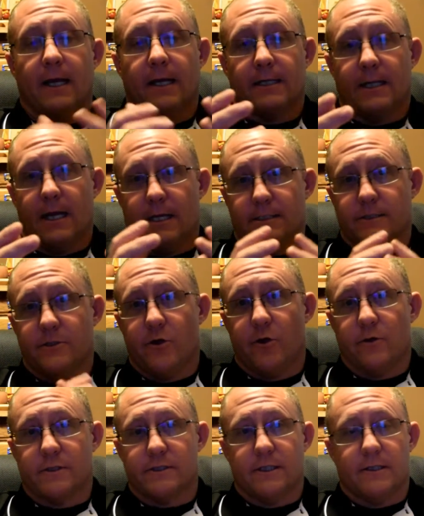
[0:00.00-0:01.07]
Guys,
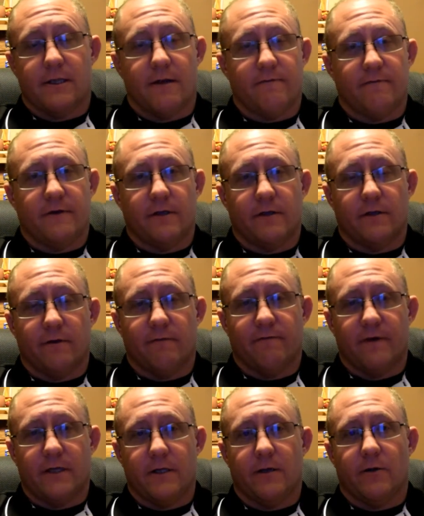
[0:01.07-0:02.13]
notice in that
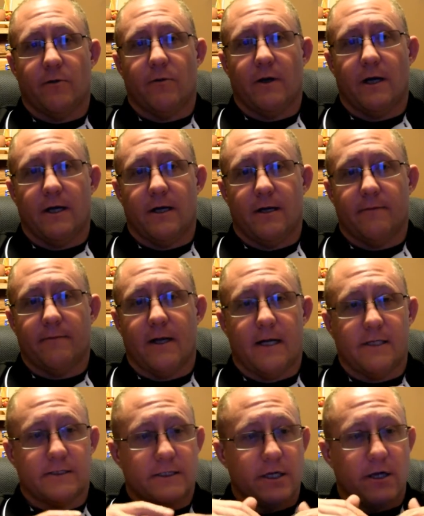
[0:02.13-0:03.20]
video
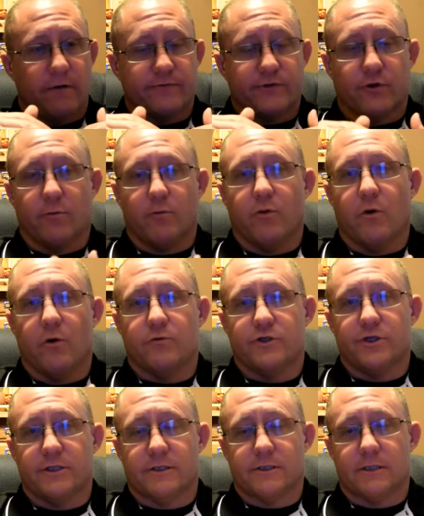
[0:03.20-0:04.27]
as the officer
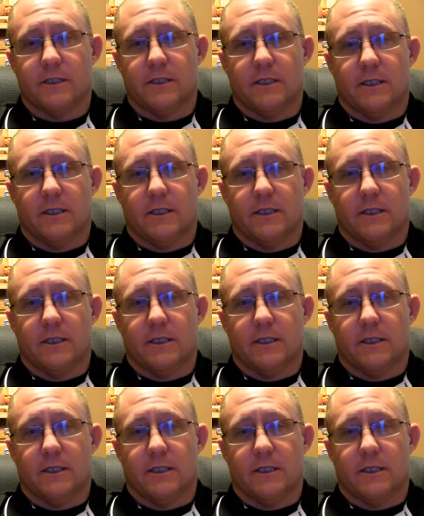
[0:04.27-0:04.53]
approaches,